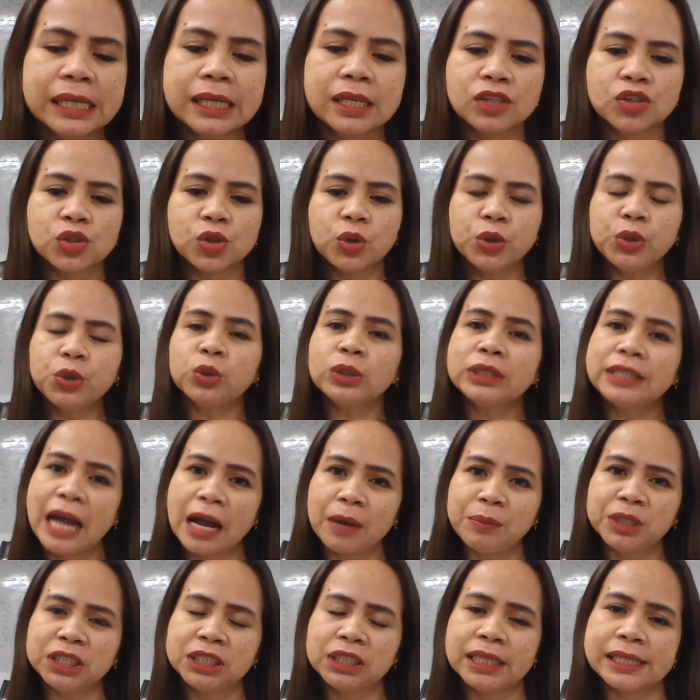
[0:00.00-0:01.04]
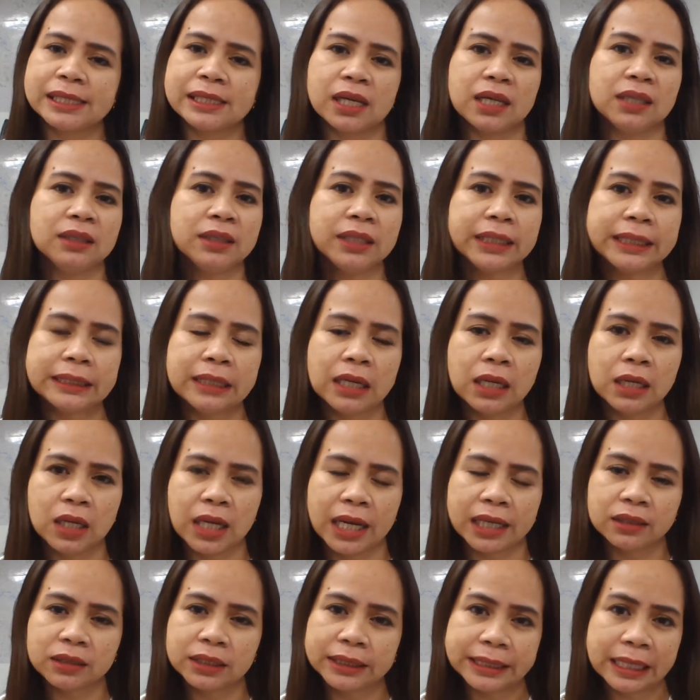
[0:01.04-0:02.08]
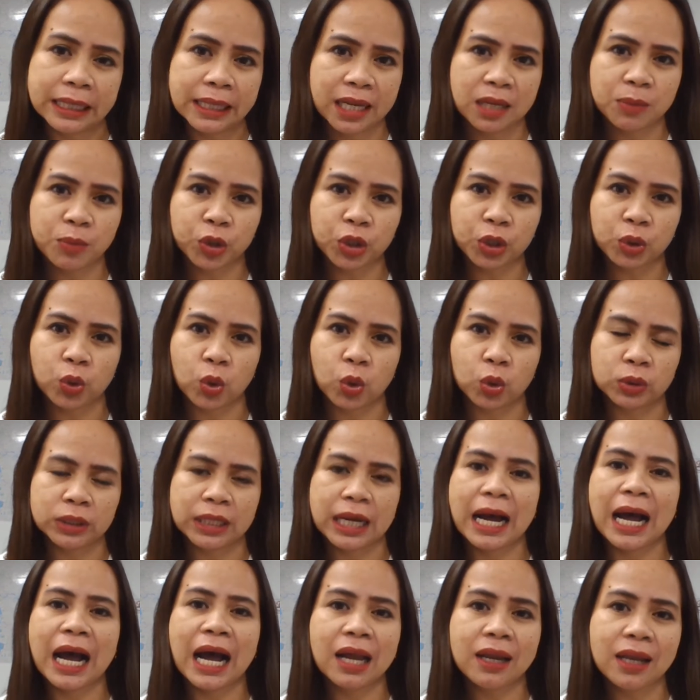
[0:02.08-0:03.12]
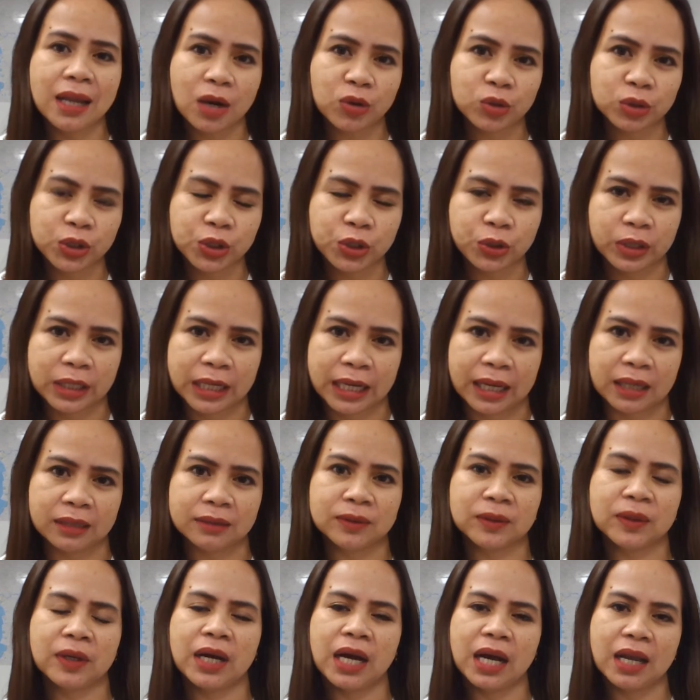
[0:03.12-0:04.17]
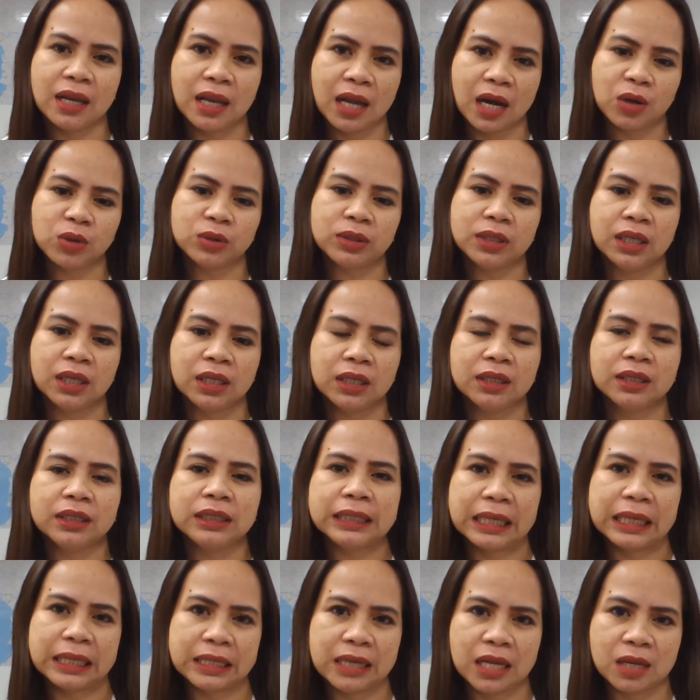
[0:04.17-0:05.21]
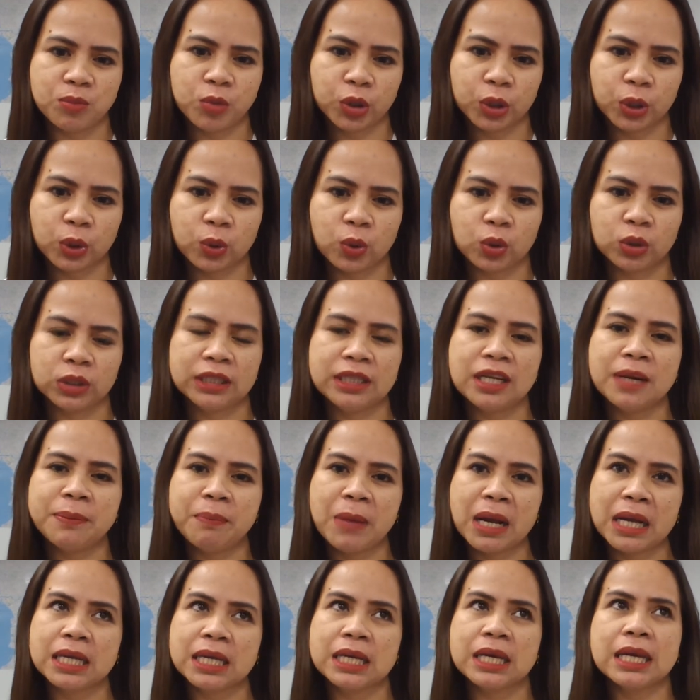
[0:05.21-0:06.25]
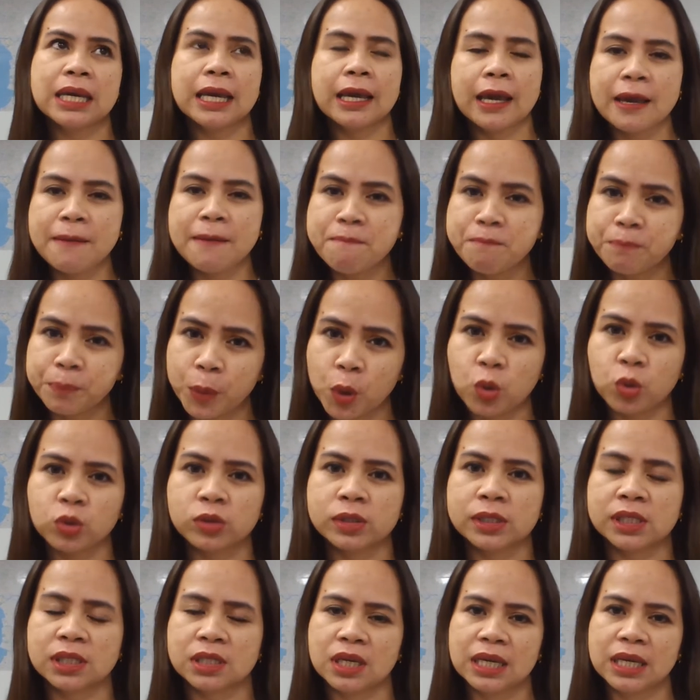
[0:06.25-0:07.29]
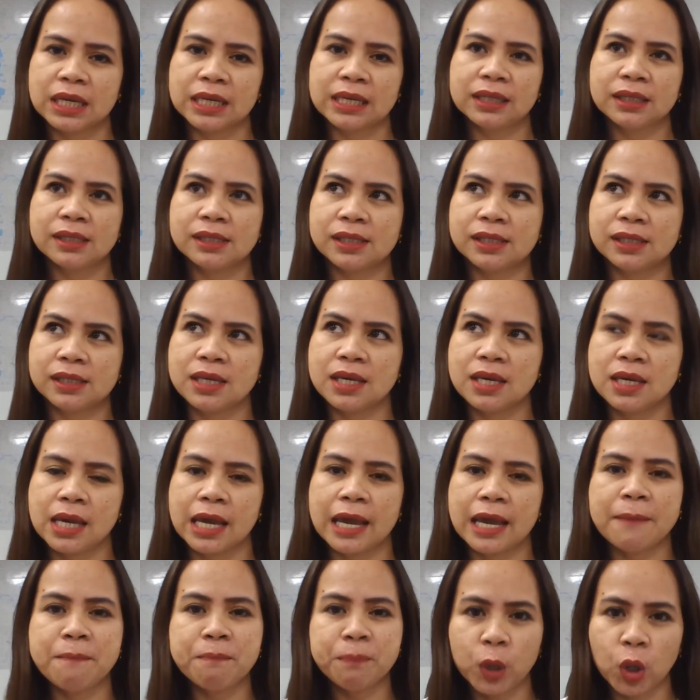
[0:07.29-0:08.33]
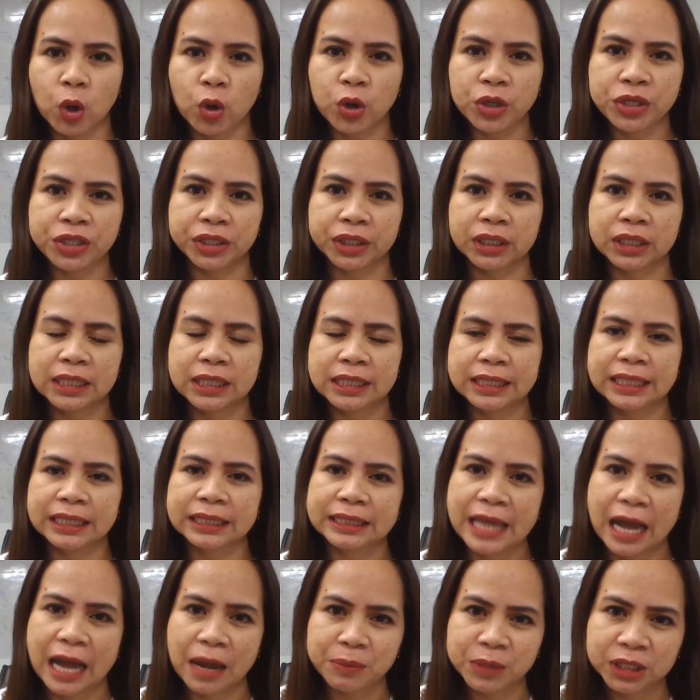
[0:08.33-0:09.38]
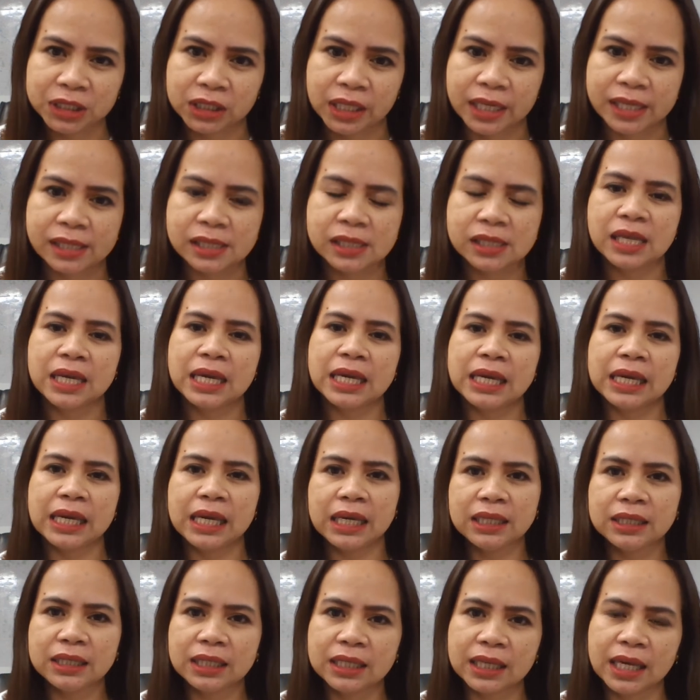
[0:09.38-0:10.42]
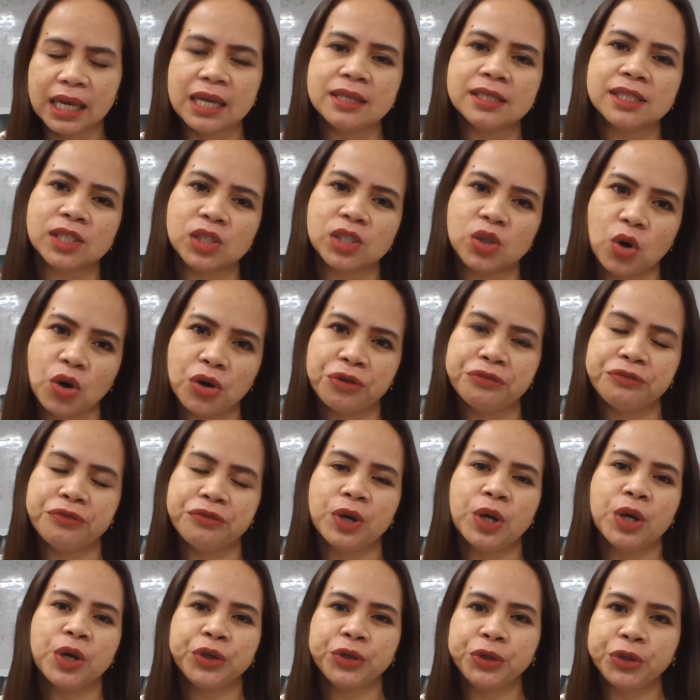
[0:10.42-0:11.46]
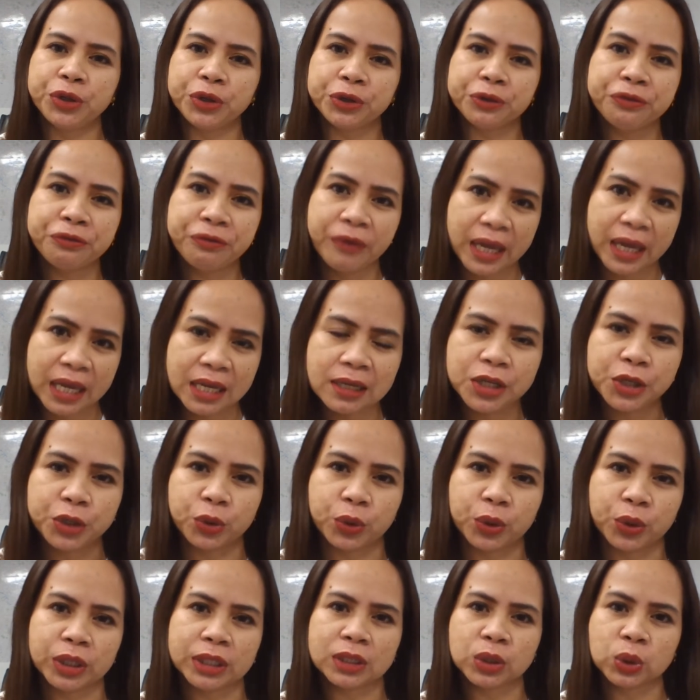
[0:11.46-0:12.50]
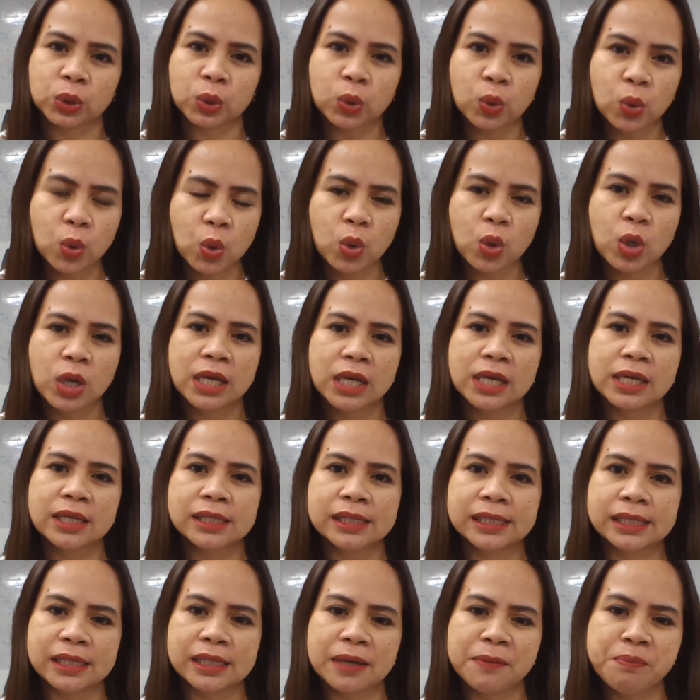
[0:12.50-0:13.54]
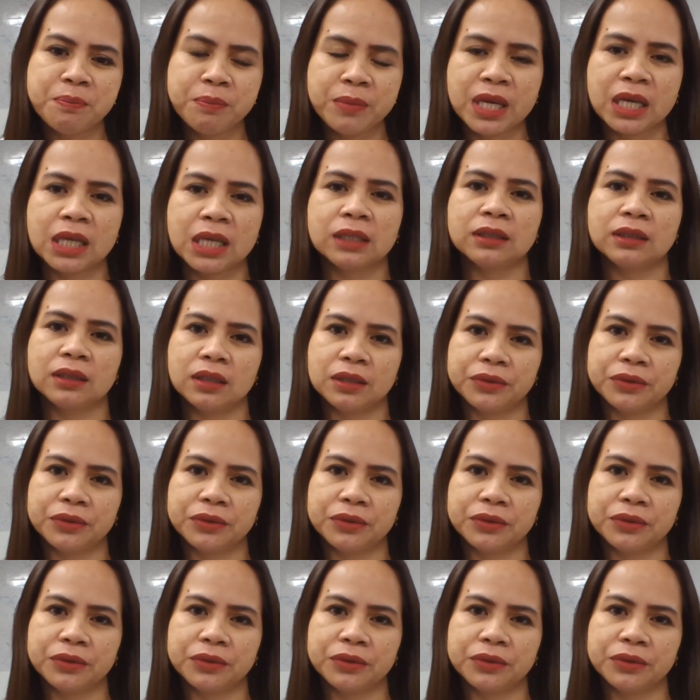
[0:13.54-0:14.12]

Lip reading: So, yung damages under the labor code, allowed yun, ha? Allowed ng labor code na mag-impose si employer ng damages in case of your failure to submit